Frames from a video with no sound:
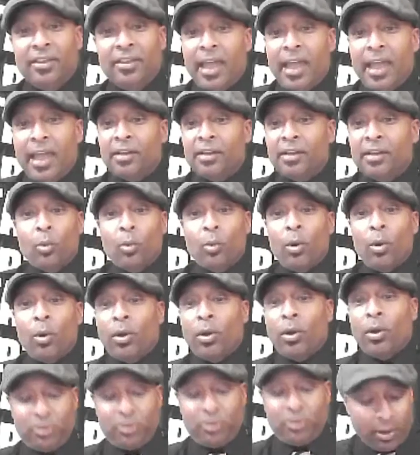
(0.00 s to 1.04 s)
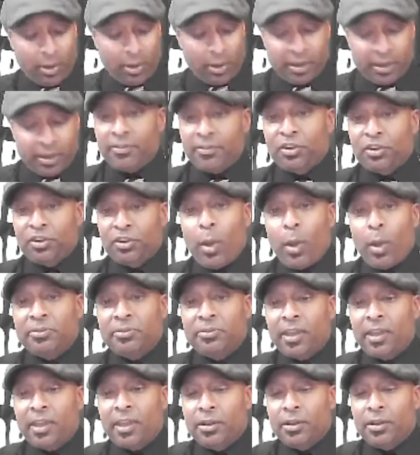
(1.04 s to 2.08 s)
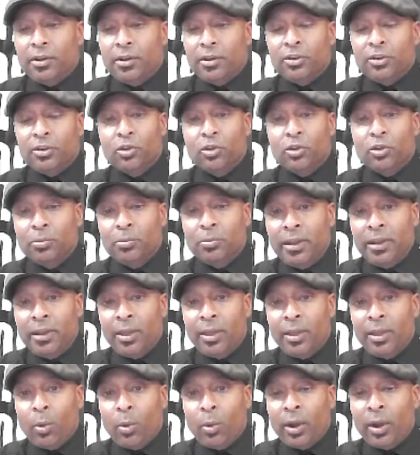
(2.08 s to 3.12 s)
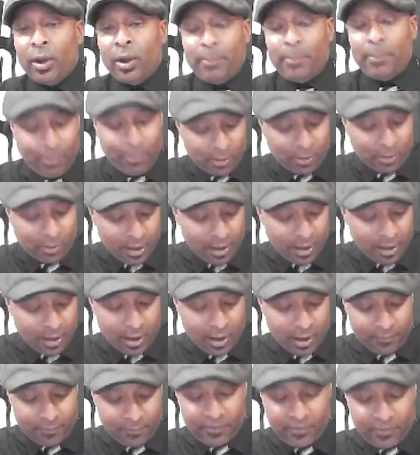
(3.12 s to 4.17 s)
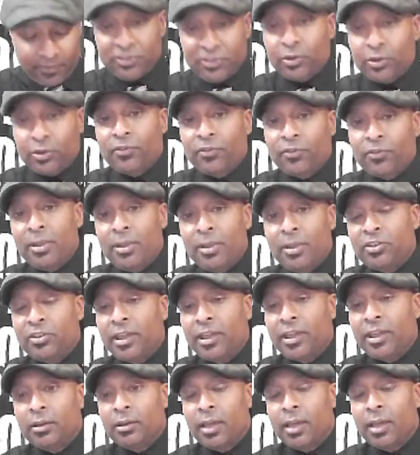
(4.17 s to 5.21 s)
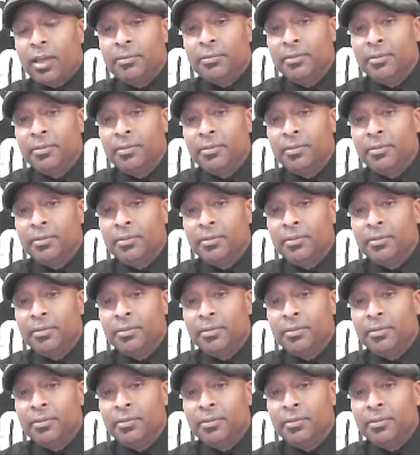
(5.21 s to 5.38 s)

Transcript: Alex, why don't you uh, give us your website, your, your social media? Where can people uh, uh find your information at online?